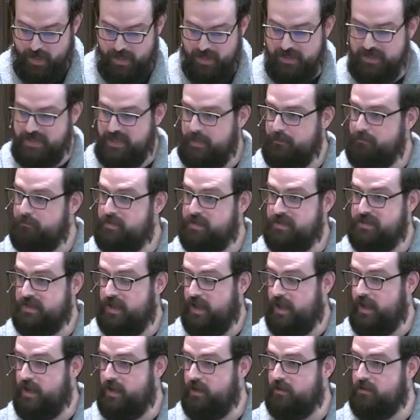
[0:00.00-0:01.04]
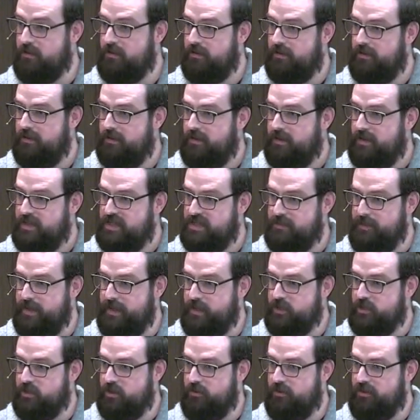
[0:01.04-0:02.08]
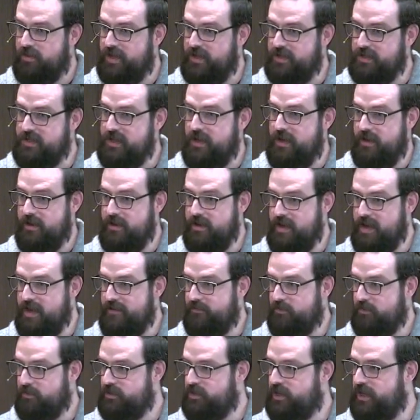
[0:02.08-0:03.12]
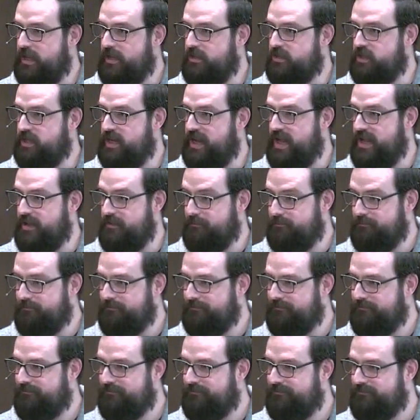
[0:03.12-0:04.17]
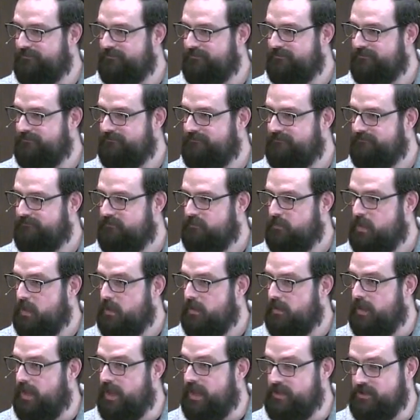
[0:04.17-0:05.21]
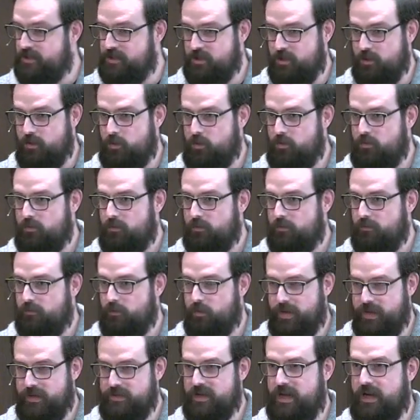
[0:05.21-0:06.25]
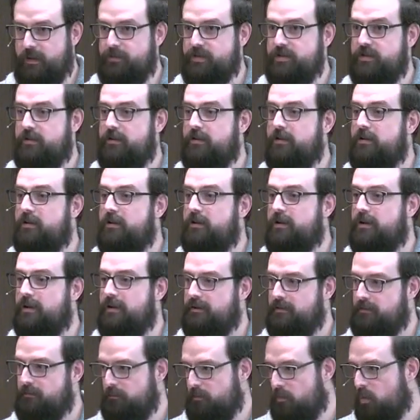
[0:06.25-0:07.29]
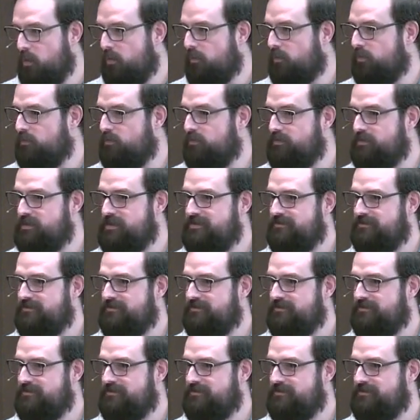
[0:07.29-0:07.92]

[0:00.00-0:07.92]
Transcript: deep desire to make sure things never change again. And so we adopt more rules.